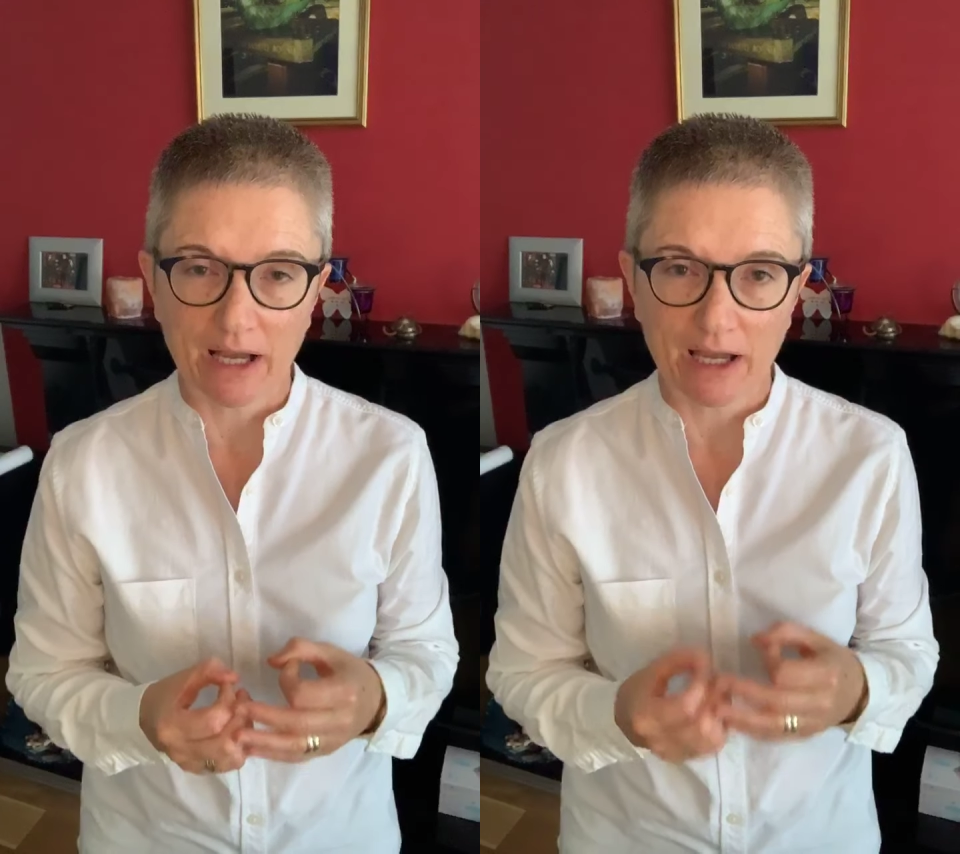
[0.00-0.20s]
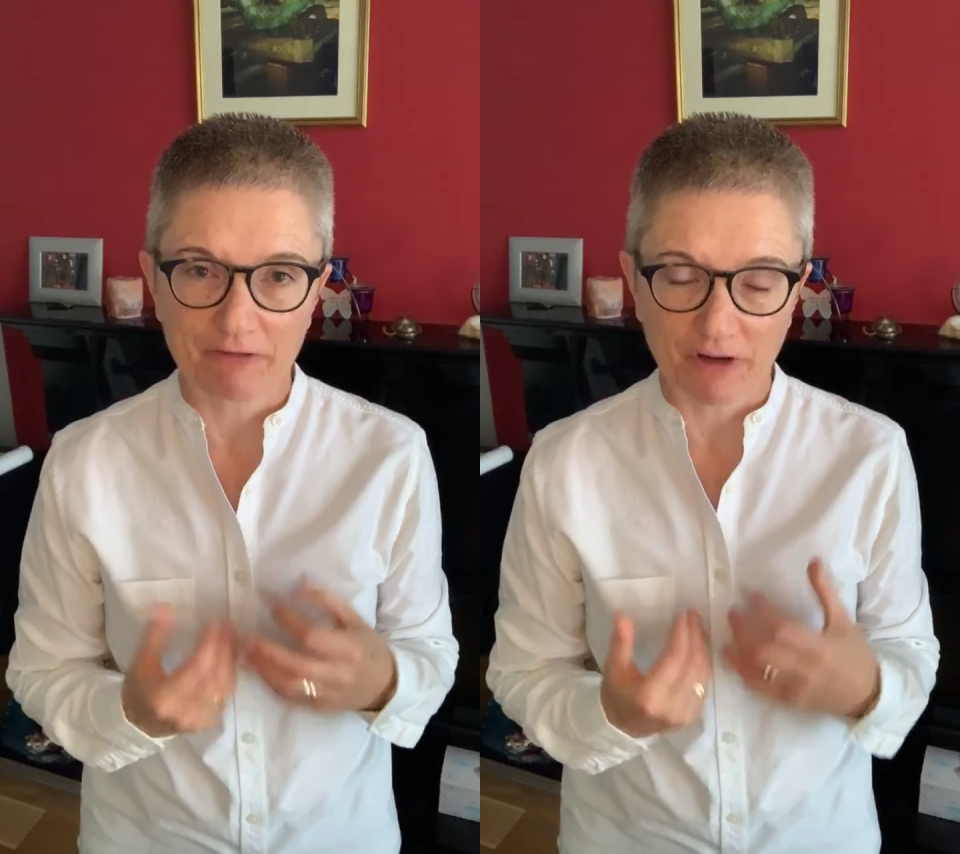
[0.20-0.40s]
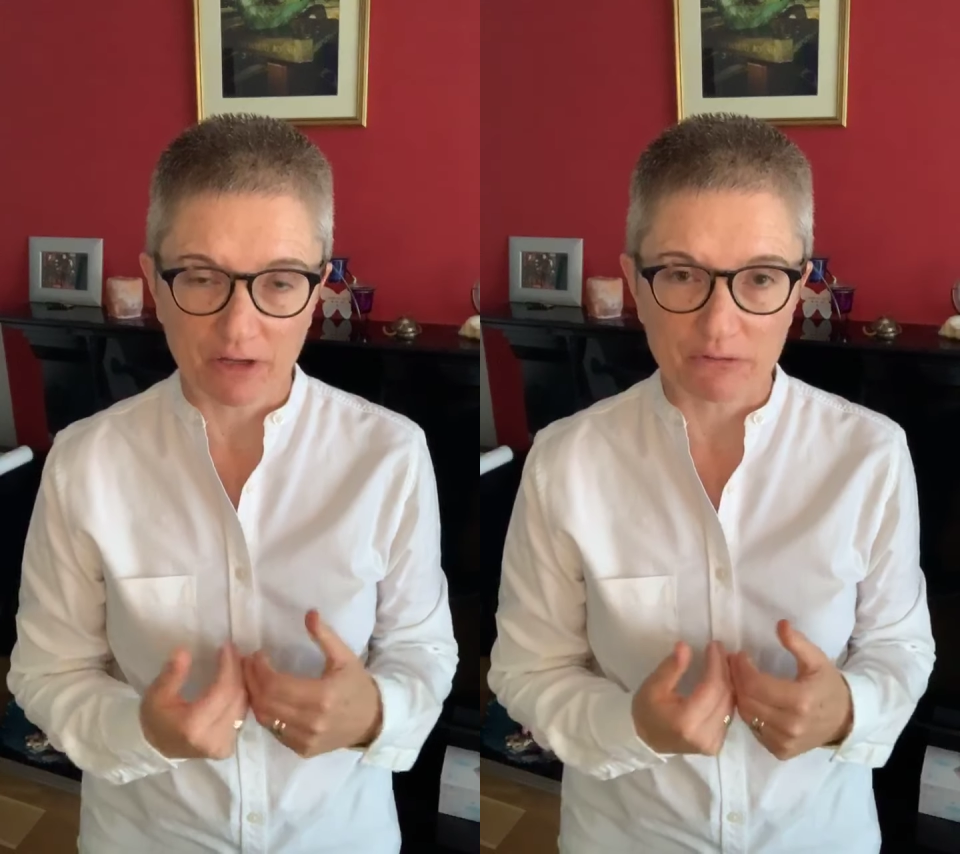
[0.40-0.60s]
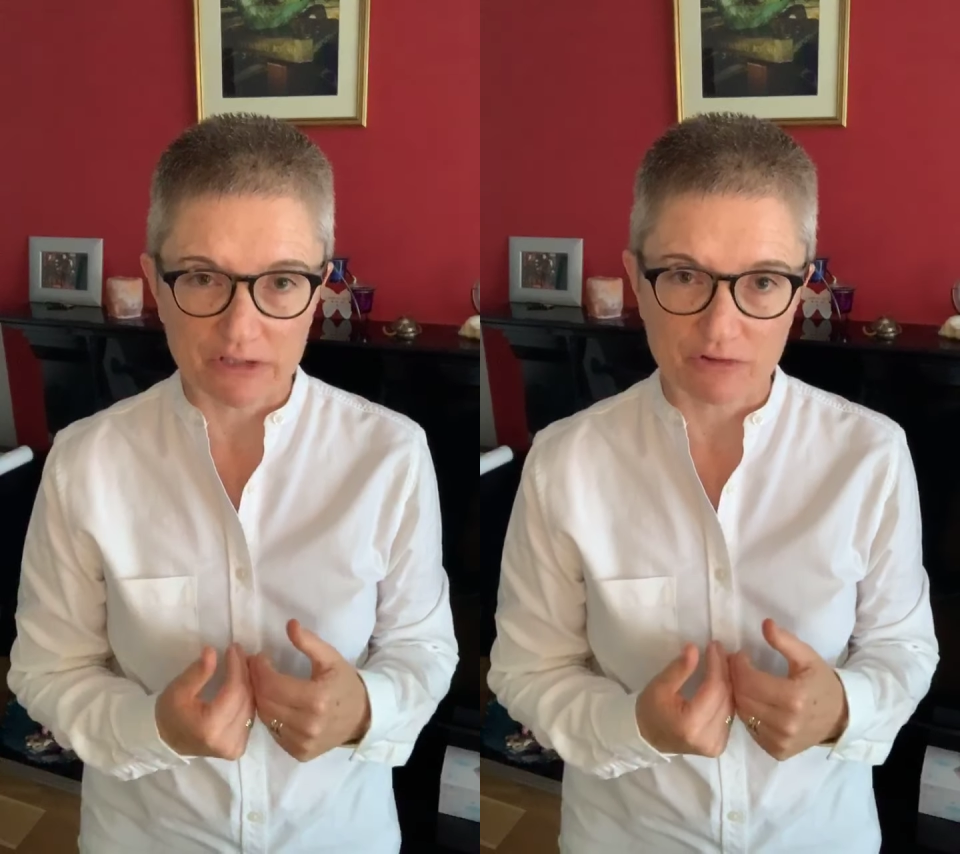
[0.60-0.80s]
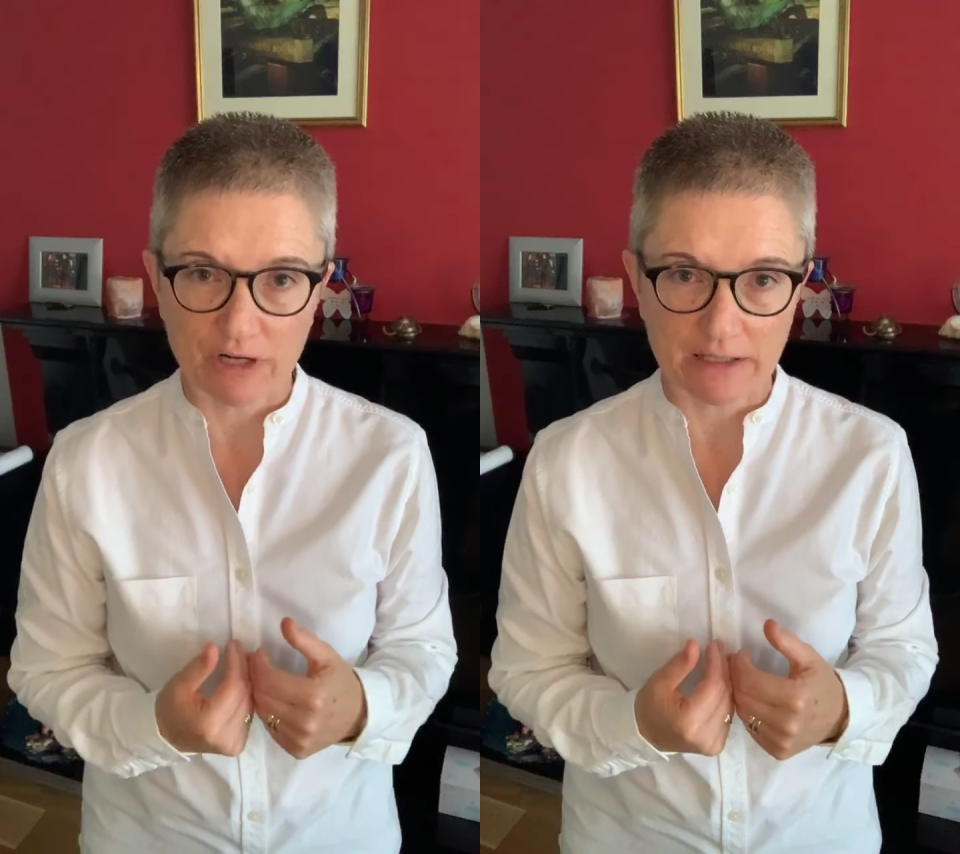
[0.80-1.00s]
if I was
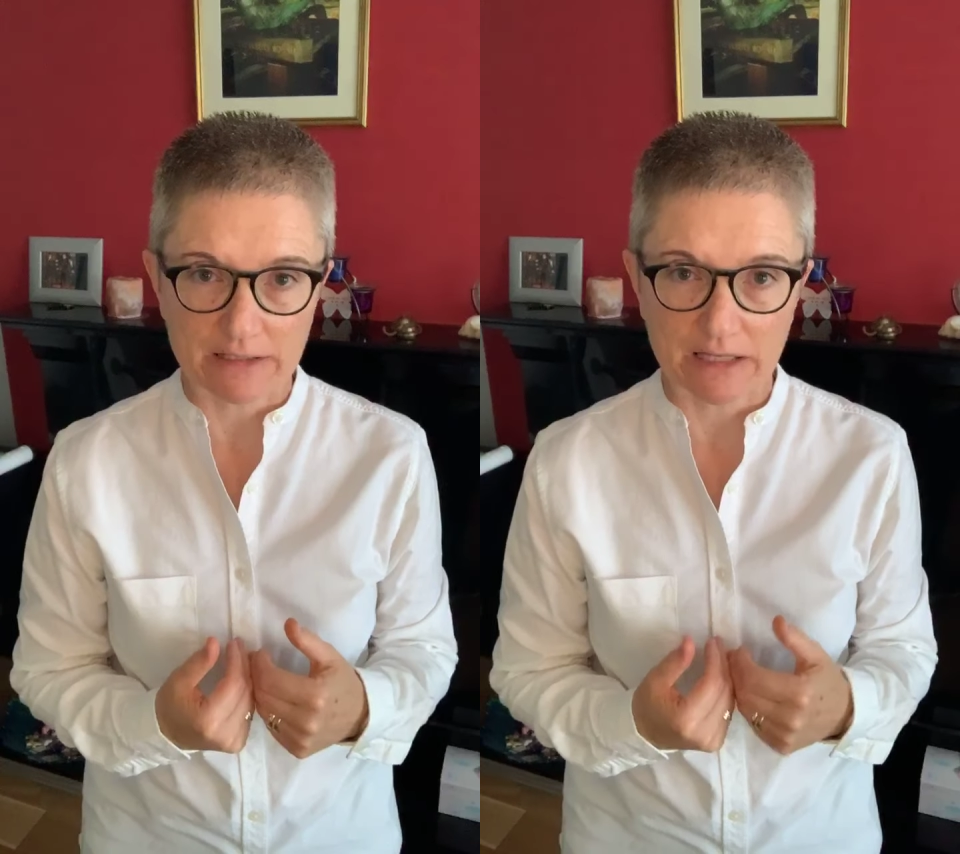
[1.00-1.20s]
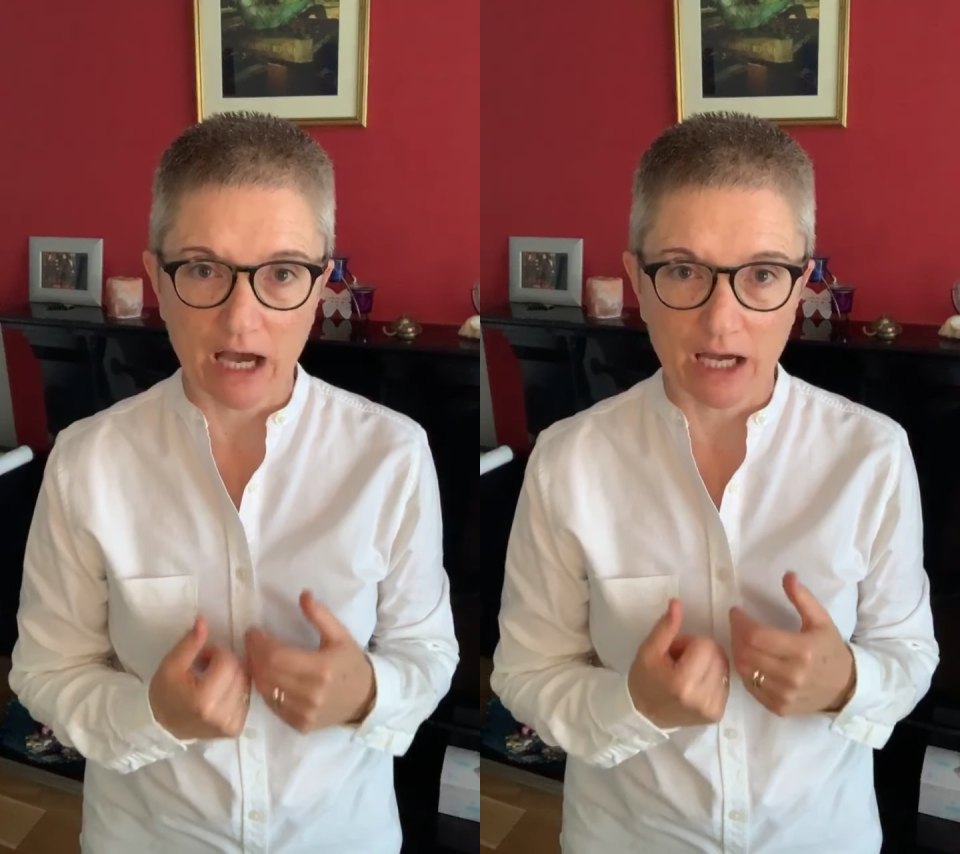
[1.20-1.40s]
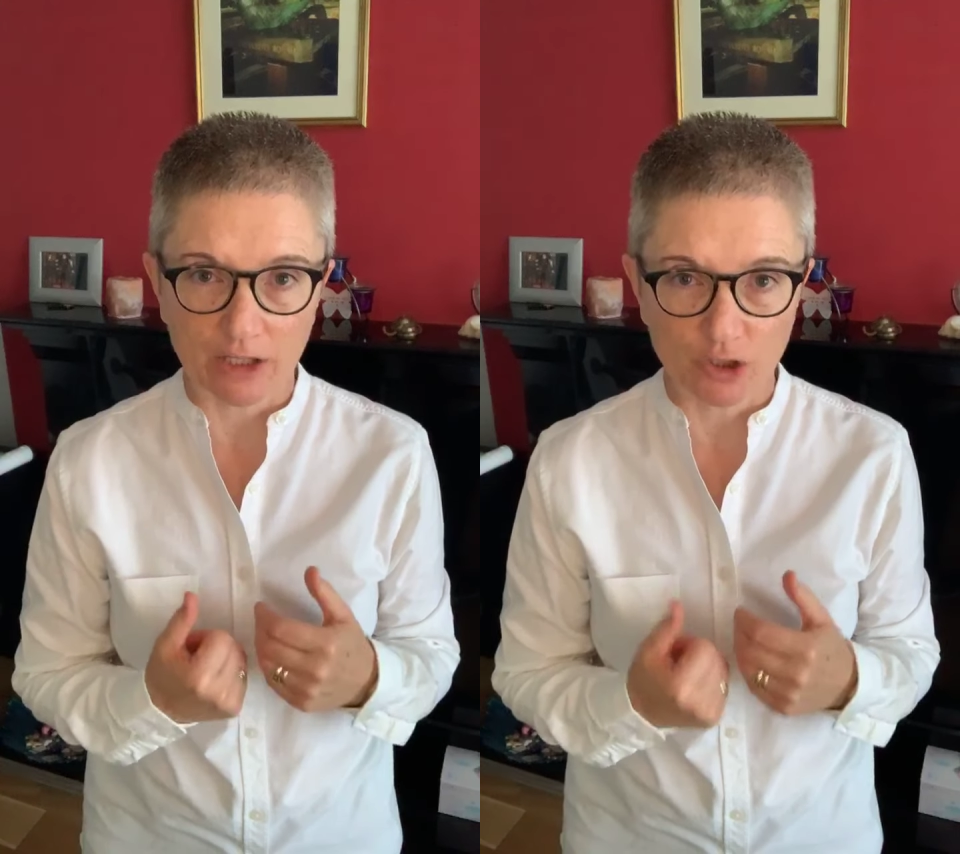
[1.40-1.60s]
stressed, I